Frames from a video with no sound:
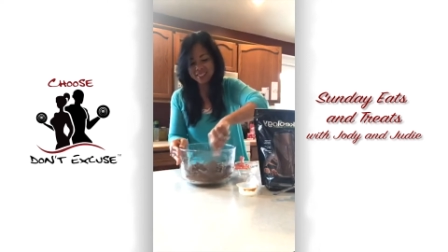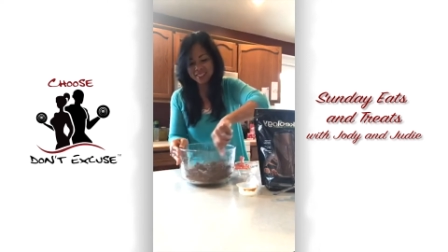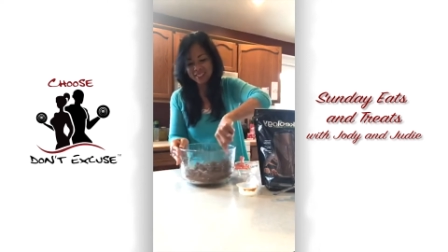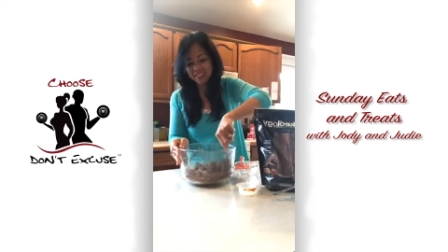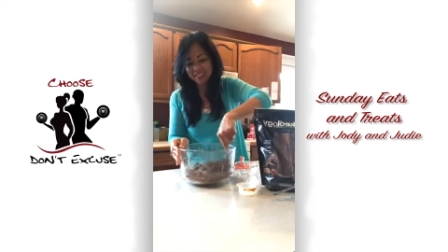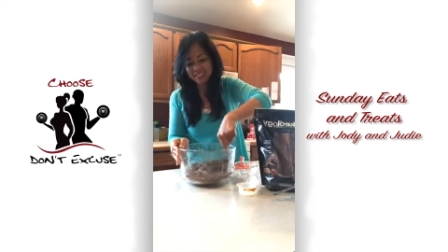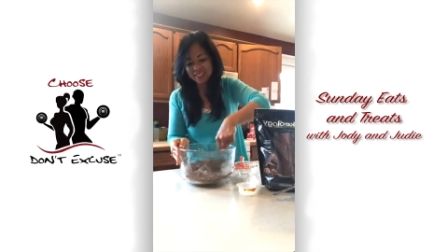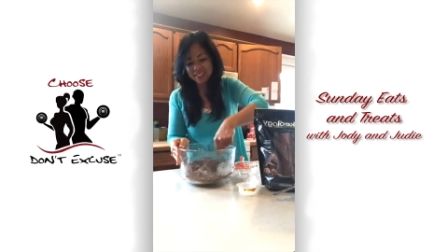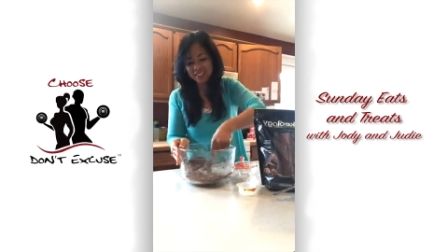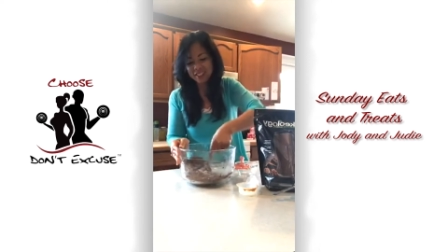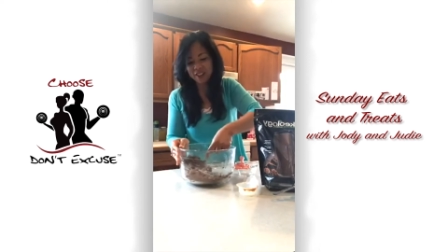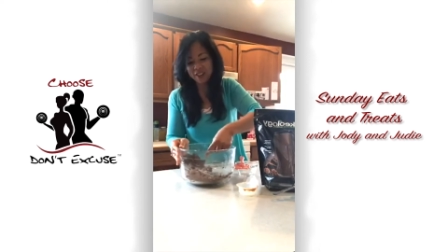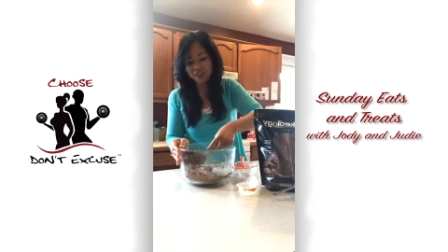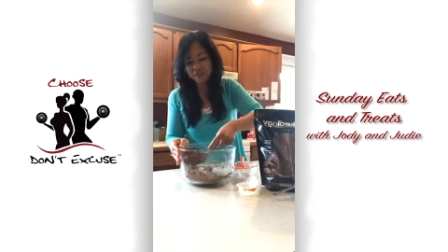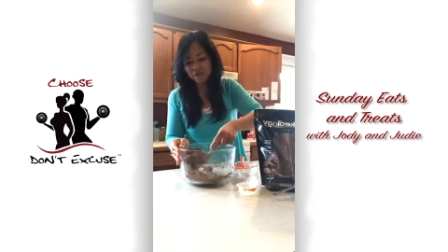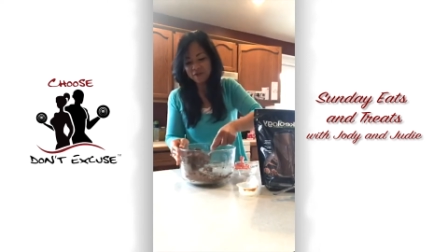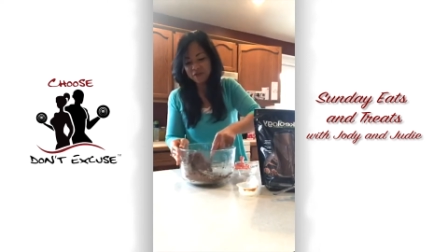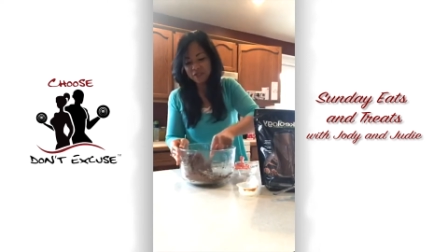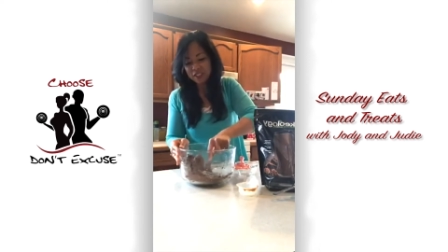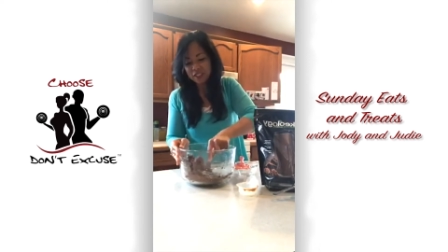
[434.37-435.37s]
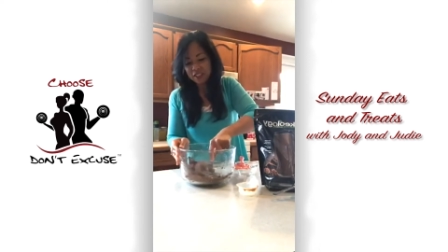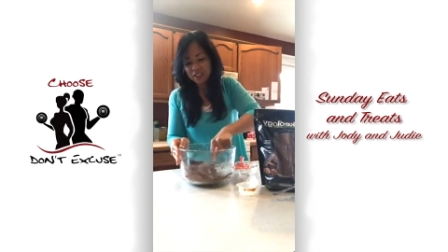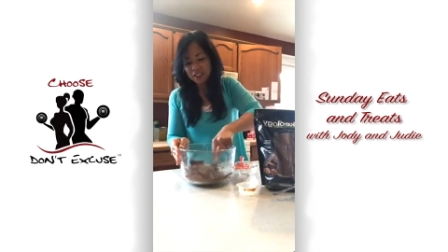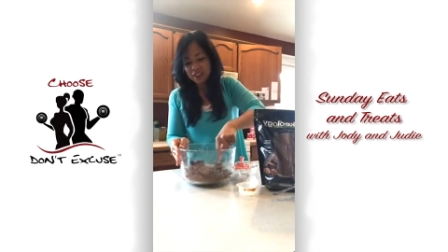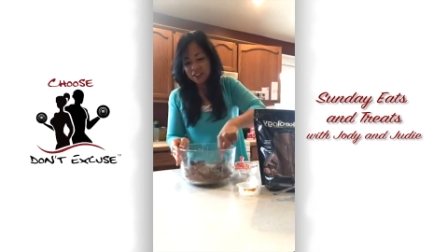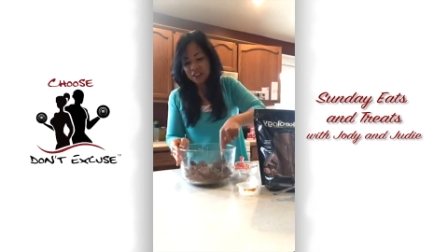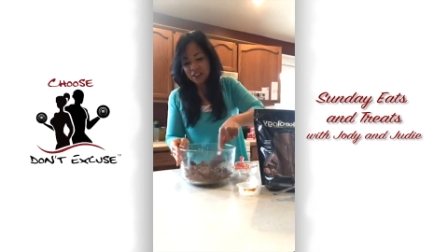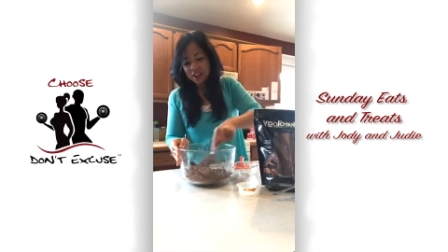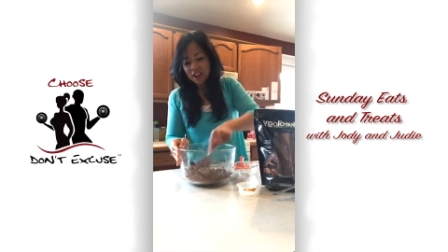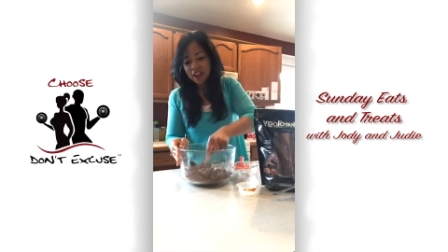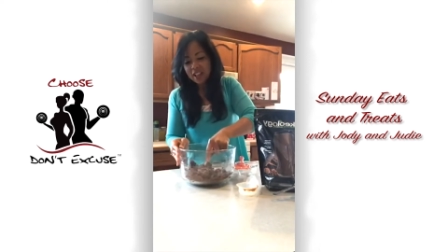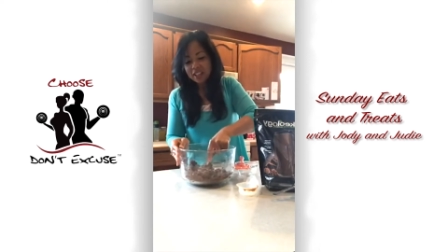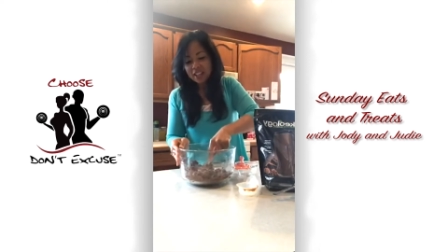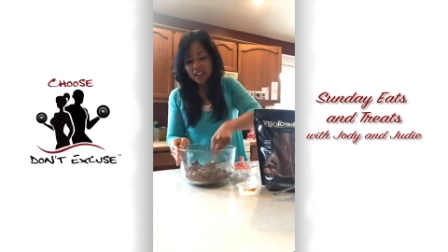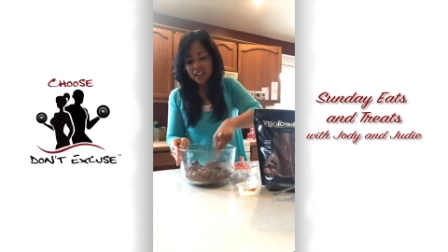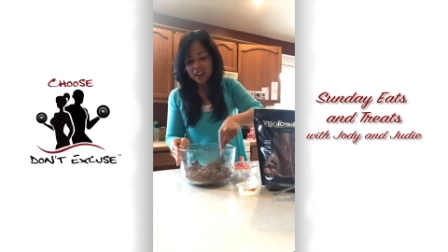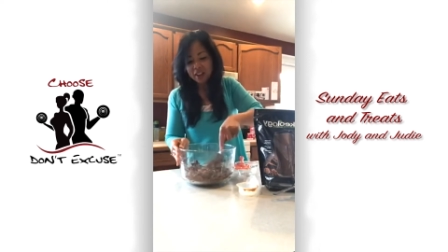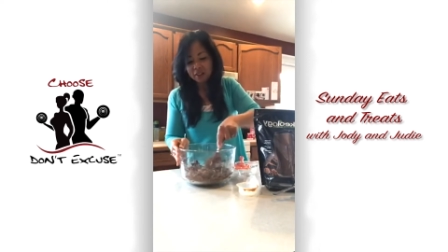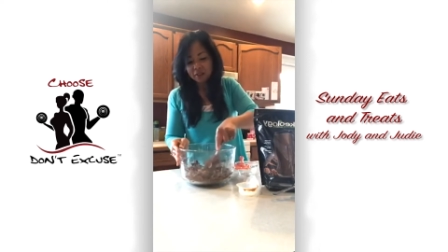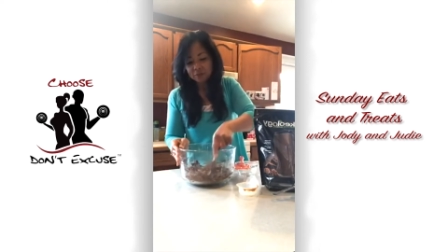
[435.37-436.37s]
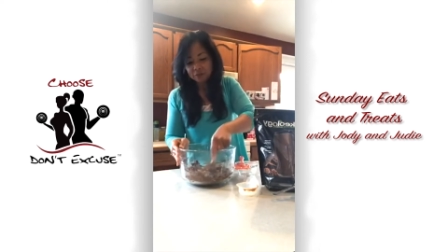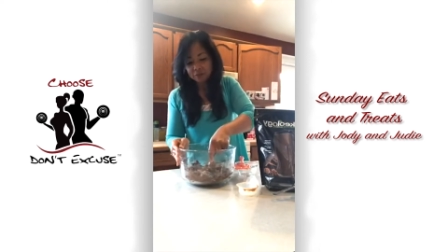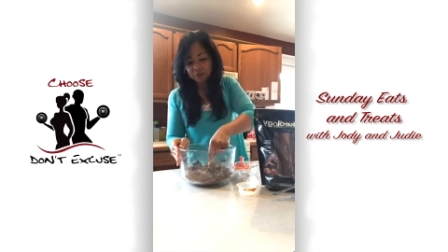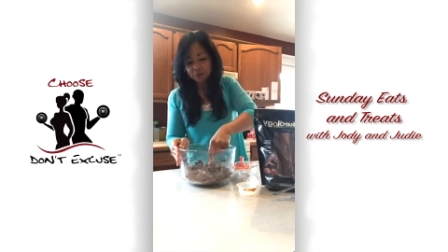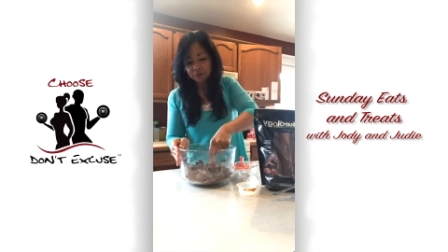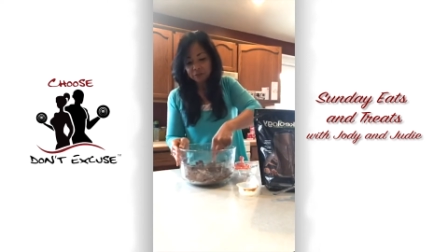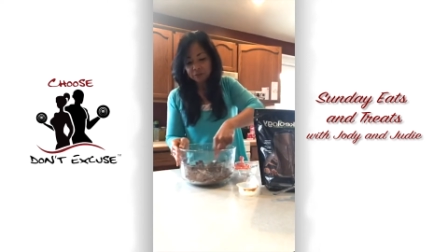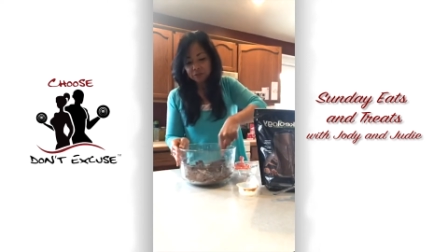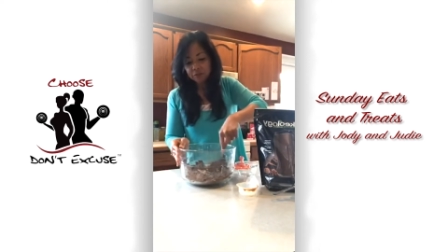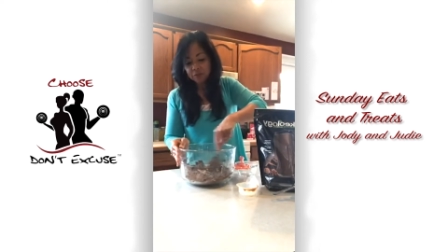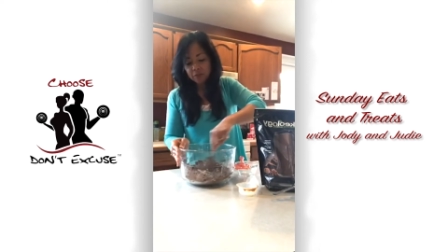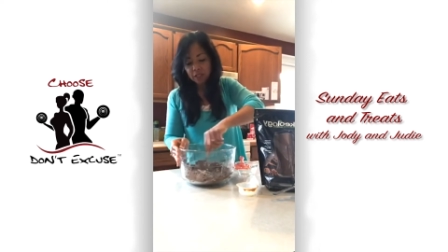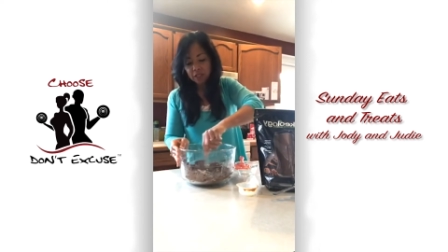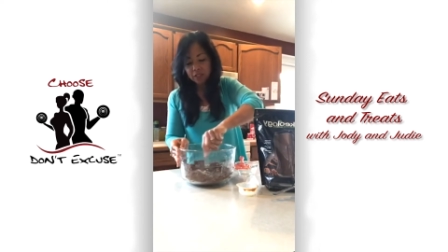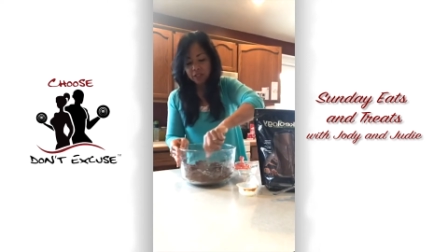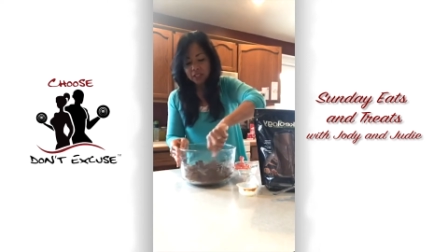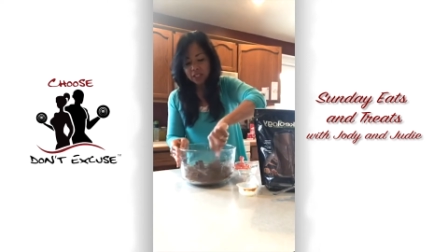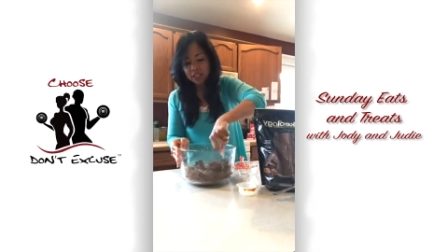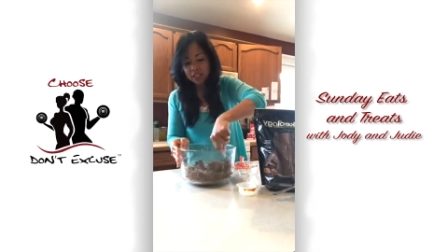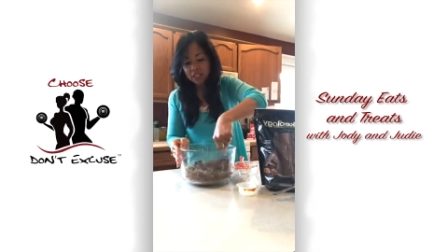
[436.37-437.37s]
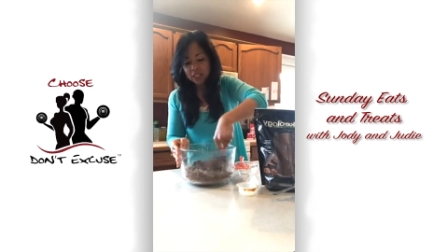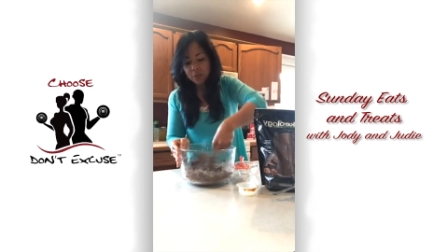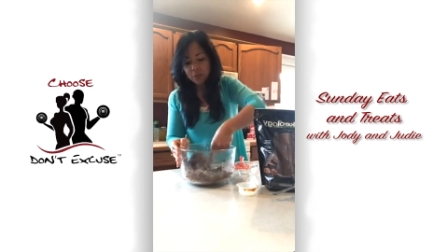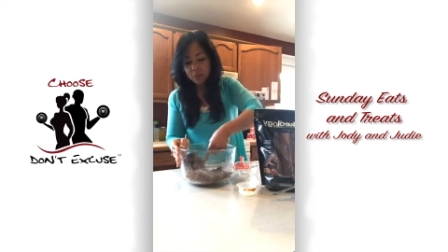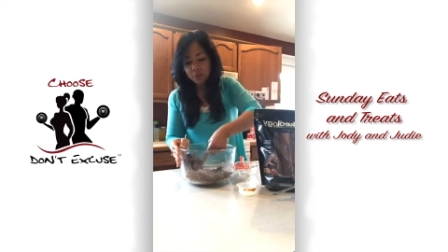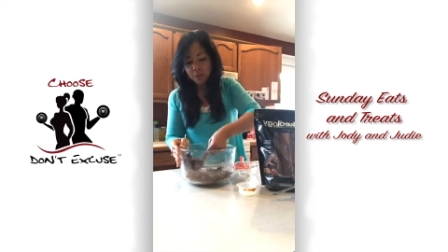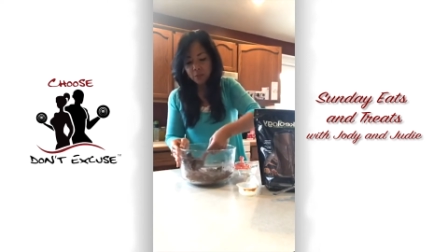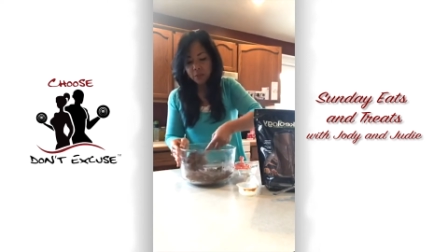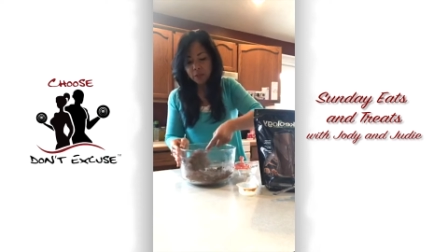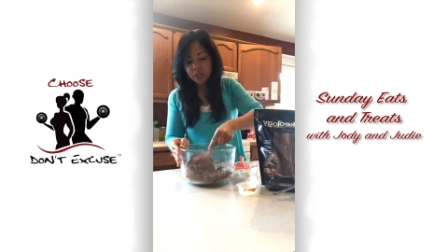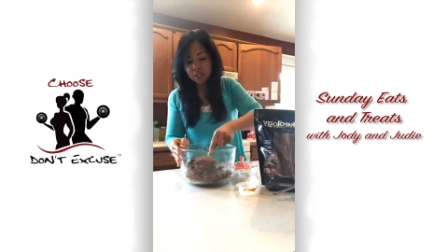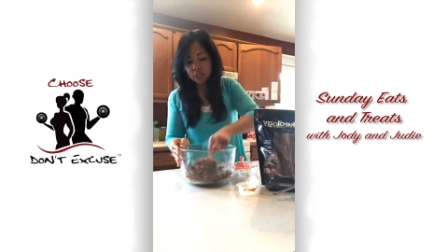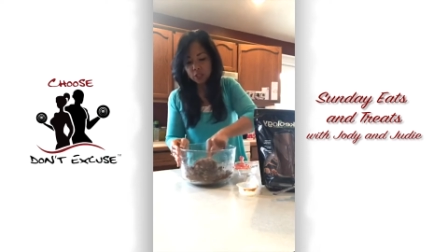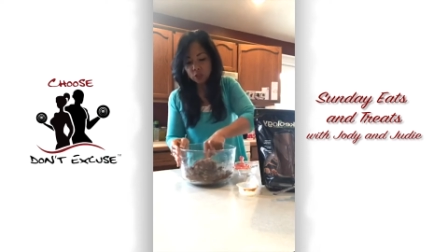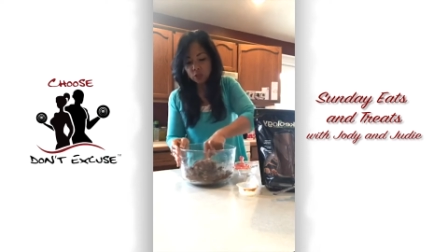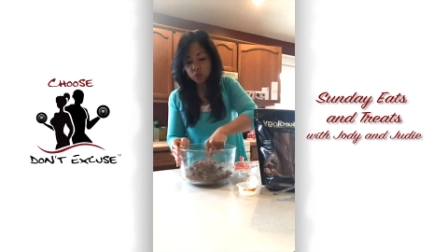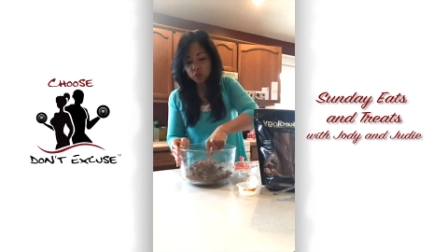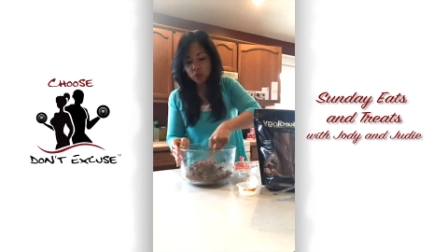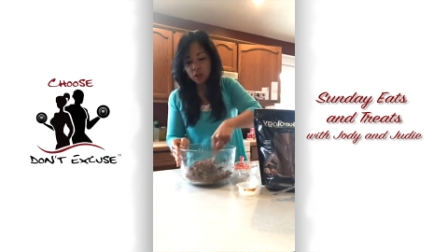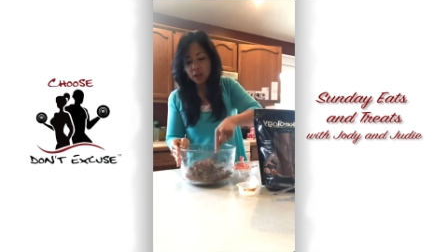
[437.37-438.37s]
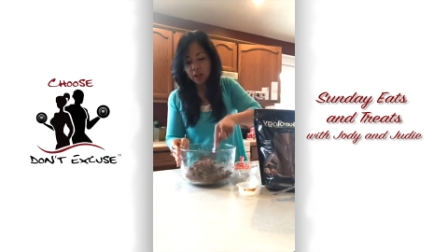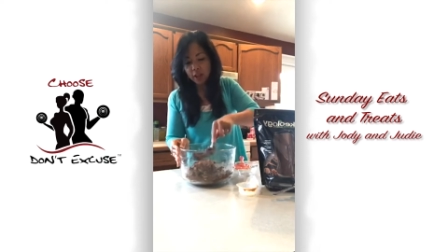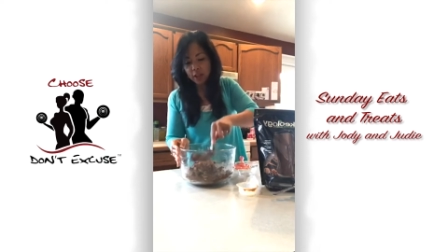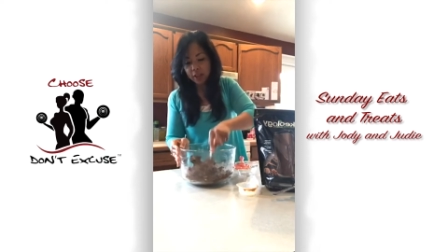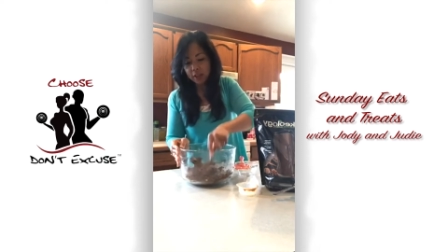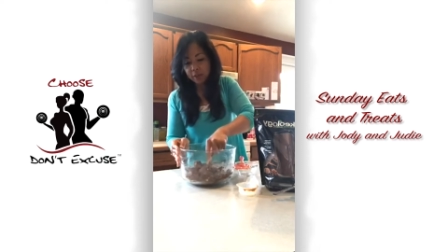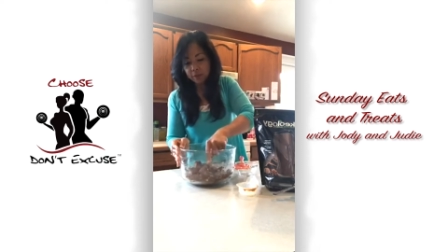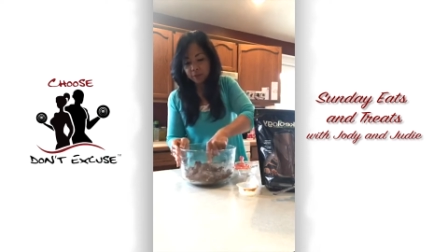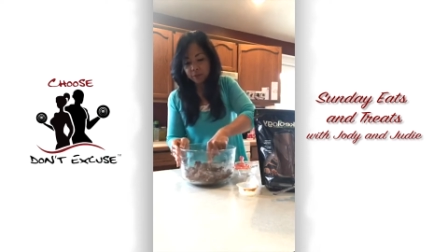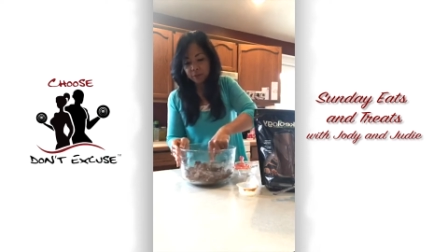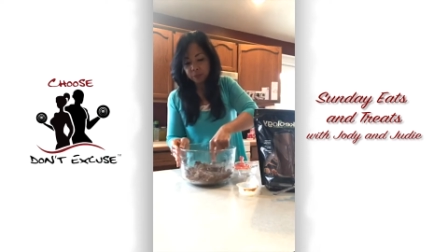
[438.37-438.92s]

So now, this is a bit dry.